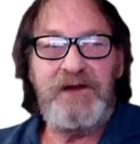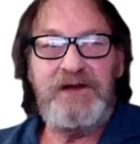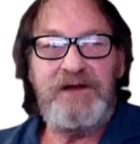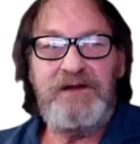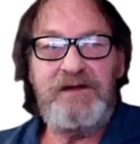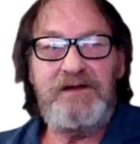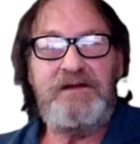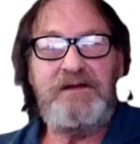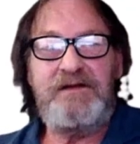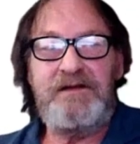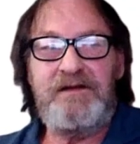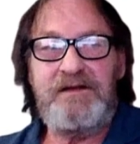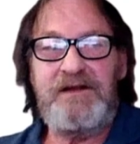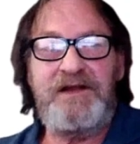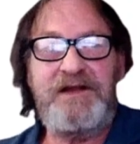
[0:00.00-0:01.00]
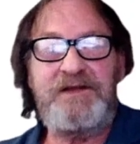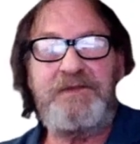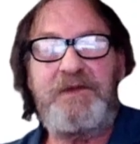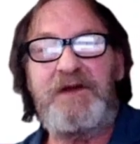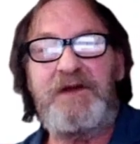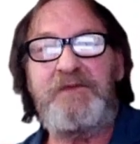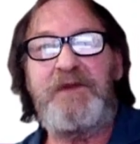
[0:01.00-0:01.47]
one. That's
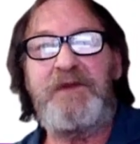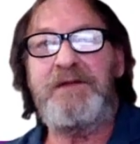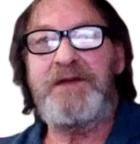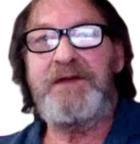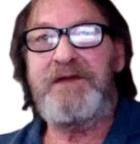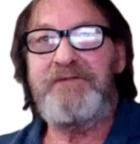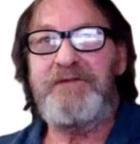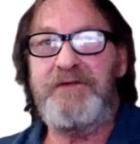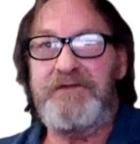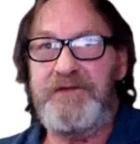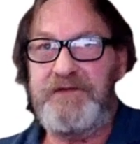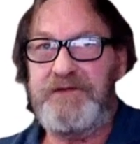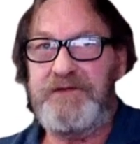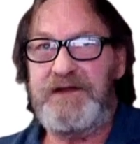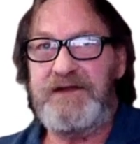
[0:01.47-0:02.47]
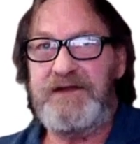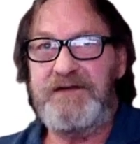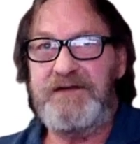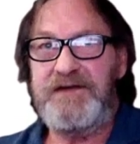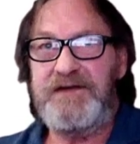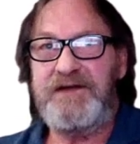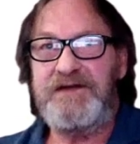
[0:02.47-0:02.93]
been probably up for 15
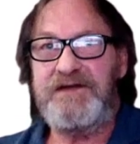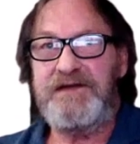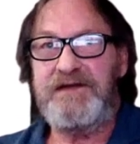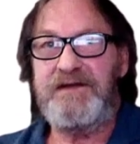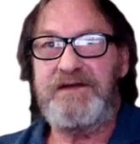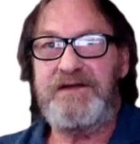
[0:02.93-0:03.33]
years, hasn't it?